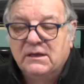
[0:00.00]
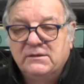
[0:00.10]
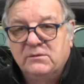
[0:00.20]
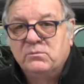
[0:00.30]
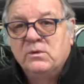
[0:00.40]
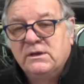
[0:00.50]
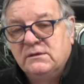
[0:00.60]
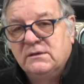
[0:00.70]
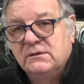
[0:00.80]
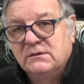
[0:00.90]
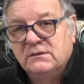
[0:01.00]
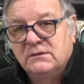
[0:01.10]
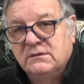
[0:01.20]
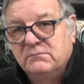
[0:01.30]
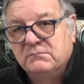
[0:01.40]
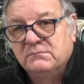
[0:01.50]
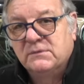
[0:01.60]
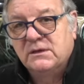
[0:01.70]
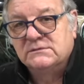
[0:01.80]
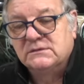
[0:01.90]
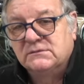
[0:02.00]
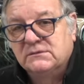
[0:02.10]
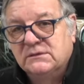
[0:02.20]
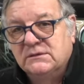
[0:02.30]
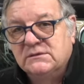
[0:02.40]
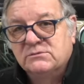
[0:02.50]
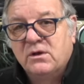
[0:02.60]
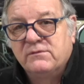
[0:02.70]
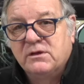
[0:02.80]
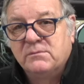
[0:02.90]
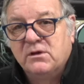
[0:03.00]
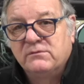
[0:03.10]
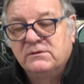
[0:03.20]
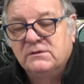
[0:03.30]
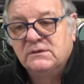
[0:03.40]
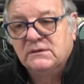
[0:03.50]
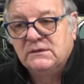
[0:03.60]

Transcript: then when Martin and his wife come over